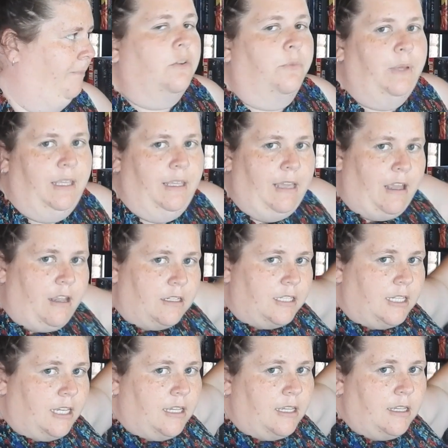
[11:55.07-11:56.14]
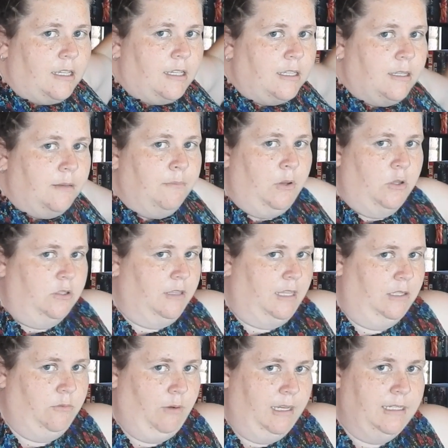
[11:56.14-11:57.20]
So if we can get most of
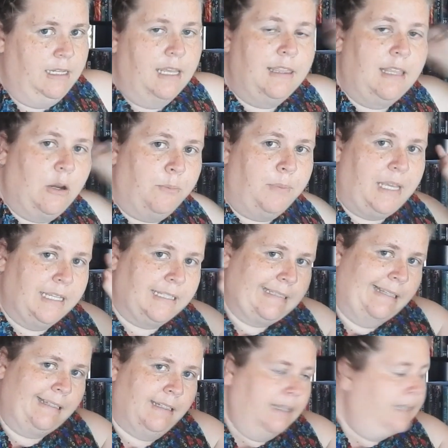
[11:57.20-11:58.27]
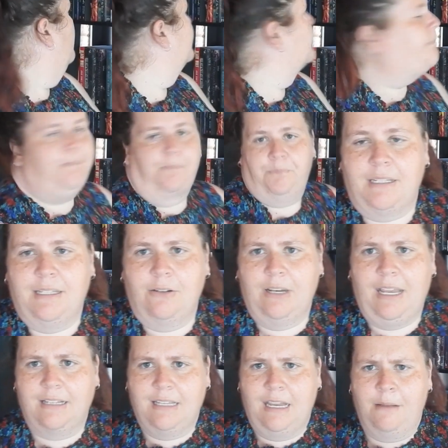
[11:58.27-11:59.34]
these read, that'll be awesome. Until
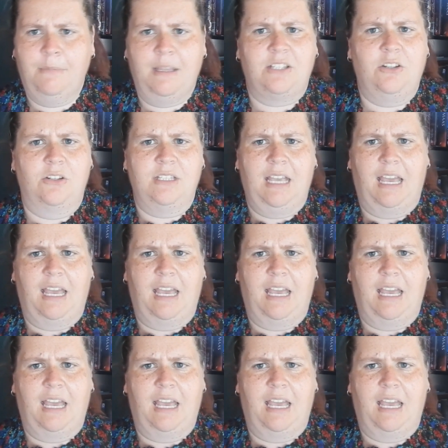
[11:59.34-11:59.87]
next time, let's use